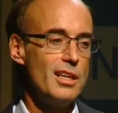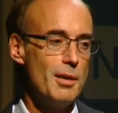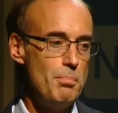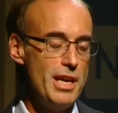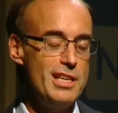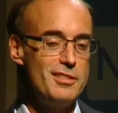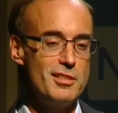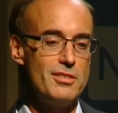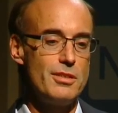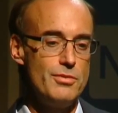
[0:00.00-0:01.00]
a
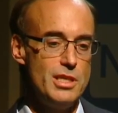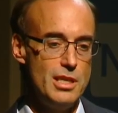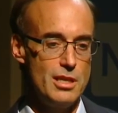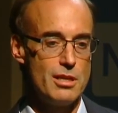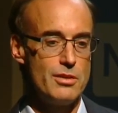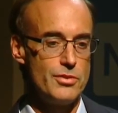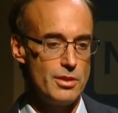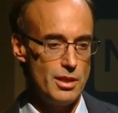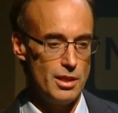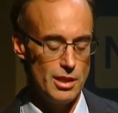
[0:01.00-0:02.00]
basis of years
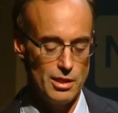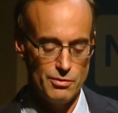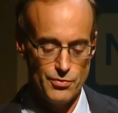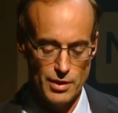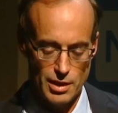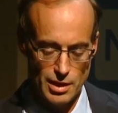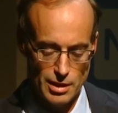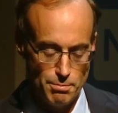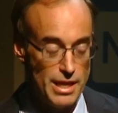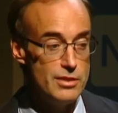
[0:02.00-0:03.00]
of
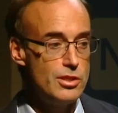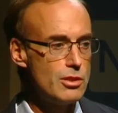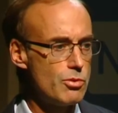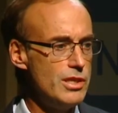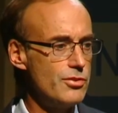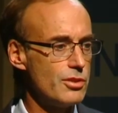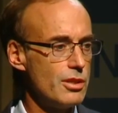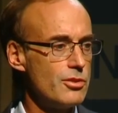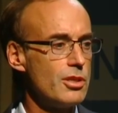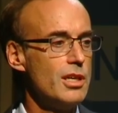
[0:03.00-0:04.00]
uh, basic
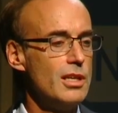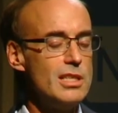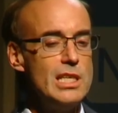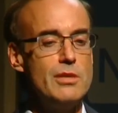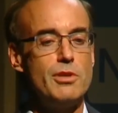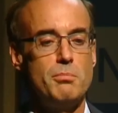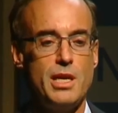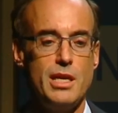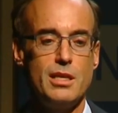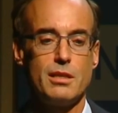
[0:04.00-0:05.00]
research to even
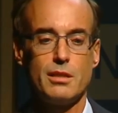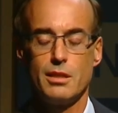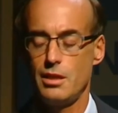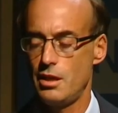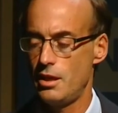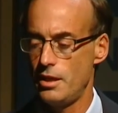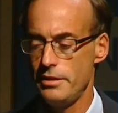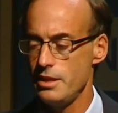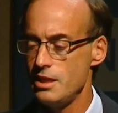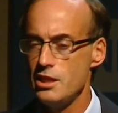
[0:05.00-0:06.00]
make
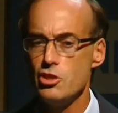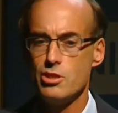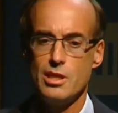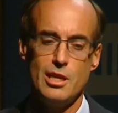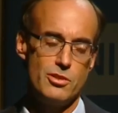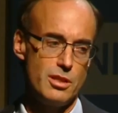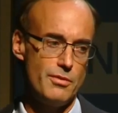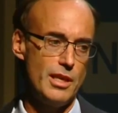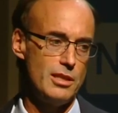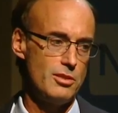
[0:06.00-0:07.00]
uh, the initiation
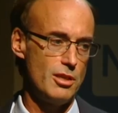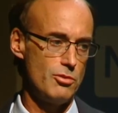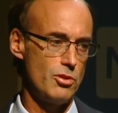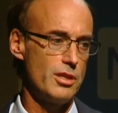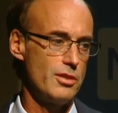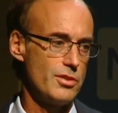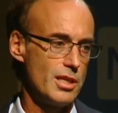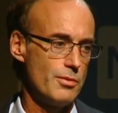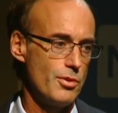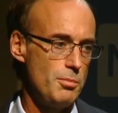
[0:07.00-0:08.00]
of that d- drug
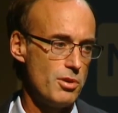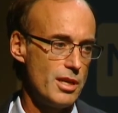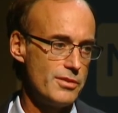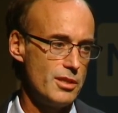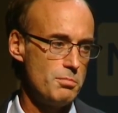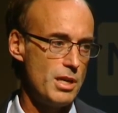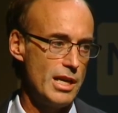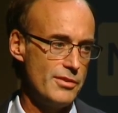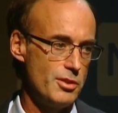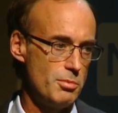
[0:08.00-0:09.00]
discovery process
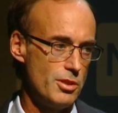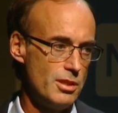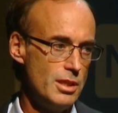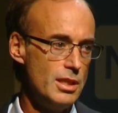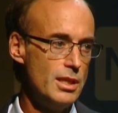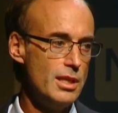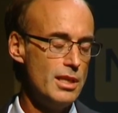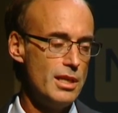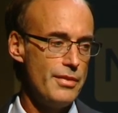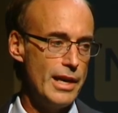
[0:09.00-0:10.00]
possible.
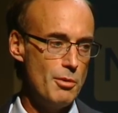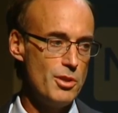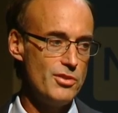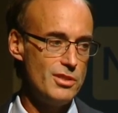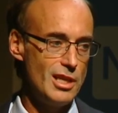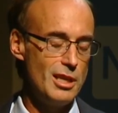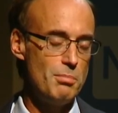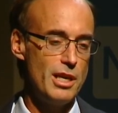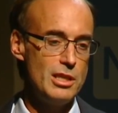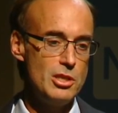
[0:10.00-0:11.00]
That was
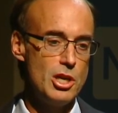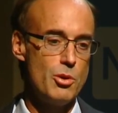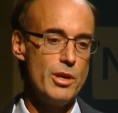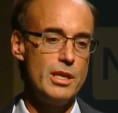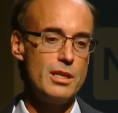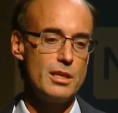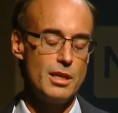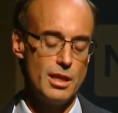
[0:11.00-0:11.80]
done by knowing